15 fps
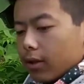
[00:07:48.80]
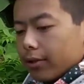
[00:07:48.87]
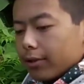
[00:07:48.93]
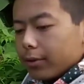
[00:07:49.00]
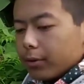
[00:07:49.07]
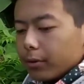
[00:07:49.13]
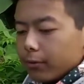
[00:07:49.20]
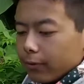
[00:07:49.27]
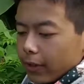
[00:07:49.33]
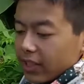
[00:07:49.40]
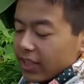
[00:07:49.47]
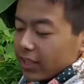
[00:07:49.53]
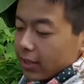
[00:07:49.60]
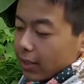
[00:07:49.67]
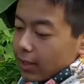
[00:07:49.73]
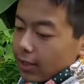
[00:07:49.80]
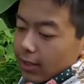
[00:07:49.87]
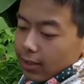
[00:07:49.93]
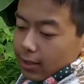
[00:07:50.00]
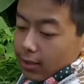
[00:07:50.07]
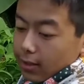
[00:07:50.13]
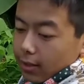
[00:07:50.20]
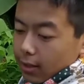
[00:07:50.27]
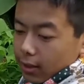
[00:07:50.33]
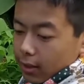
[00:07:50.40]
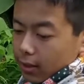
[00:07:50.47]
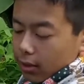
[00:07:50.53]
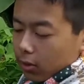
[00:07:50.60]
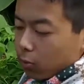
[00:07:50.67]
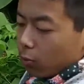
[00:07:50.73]
So friends, this
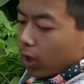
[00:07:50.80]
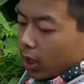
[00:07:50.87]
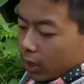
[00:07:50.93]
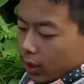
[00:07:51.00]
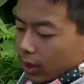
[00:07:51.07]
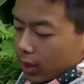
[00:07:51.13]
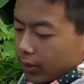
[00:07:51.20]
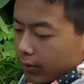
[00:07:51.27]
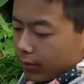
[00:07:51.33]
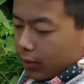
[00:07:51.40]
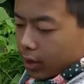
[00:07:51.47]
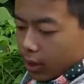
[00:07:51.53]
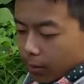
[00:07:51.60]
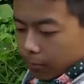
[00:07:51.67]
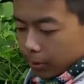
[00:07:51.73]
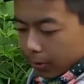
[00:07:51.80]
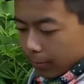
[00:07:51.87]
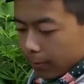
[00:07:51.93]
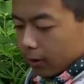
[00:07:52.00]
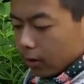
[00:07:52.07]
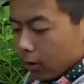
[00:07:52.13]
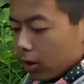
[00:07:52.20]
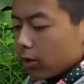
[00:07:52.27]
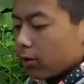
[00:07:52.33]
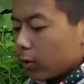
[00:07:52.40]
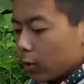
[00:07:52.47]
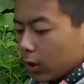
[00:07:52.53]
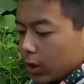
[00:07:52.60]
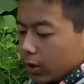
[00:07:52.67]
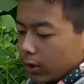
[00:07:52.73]
is what people also
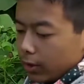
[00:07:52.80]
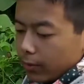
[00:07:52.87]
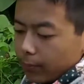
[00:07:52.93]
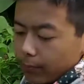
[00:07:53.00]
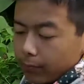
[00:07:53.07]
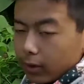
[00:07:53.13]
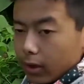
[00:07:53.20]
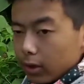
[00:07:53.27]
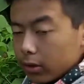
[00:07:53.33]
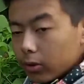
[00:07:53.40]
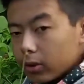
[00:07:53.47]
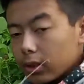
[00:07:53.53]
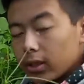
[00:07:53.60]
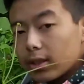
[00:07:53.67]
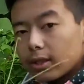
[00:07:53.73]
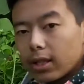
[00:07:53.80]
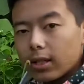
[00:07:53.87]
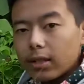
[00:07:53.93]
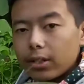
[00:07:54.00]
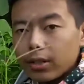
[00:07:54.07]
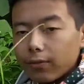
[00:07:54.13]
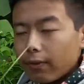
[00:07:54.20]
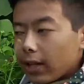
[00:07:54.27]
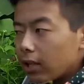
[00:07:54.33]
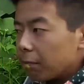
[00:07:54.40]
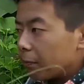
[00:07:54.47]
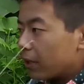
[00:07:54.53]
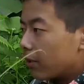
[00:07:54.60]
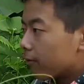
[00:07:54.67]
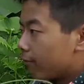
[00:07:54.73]
eat. So these are the
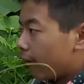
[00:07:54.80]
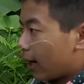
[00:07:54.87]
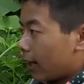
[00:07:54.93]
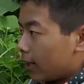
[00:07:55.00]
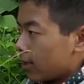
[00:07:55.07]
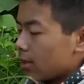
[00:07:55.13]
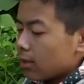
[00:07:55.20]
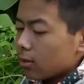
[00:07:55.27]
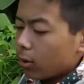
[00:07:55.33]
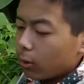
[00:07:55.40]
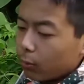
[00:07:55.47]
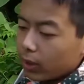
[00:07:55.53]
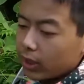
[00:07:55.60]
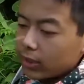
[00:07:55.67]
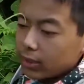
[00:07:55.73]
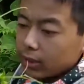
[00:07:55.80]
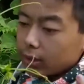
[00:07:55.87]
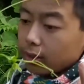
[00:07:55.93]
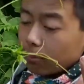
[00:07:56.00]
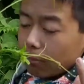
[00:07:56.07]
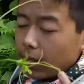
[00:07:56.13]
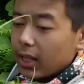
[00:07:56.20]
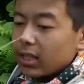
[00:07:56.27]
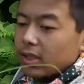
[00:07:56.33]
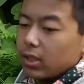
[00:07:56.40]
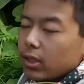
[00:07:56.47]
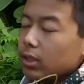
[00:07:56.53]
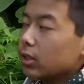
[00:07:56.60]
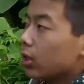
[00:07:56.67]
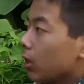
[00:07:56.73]
developing vines, or we can say the
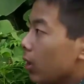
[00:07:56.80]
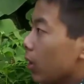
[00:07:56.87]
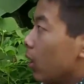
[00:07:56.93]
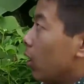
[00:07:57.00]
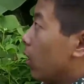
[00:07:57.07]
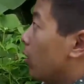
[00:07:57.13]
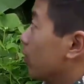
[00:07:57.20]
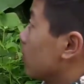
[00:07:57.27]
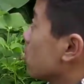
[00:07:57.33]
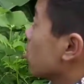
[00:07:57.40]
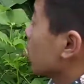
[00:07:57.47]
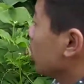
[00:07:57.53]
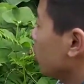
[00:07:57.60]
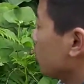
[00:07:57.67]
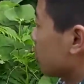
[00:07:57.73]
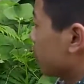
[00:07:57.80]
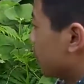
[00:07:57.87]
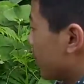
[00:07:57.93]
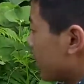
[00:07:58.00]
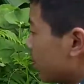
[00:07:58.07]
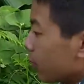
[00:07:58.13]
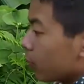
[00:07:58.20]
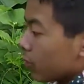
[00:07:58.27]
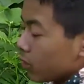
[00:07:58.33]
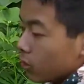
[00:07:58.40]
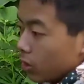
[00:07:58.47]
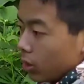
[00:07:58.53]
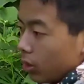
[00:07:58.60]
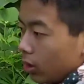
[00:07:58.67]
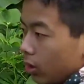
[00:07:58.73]
branches of the chayote plant, which
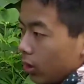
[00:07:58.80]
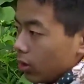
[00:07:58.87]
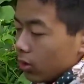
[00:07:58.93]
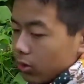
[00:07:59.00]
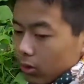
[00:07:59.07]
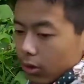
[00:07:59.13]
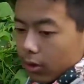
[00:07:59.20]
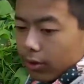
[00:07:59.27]
is